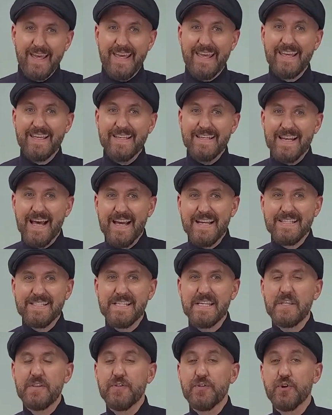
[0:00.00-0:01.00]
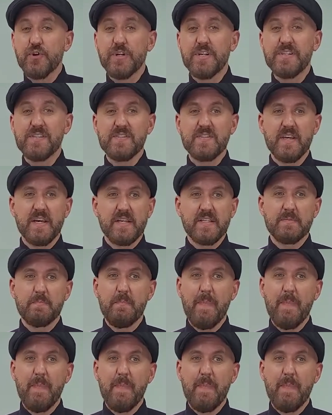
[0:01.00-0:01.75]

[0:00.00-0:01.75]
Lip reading: In 1936,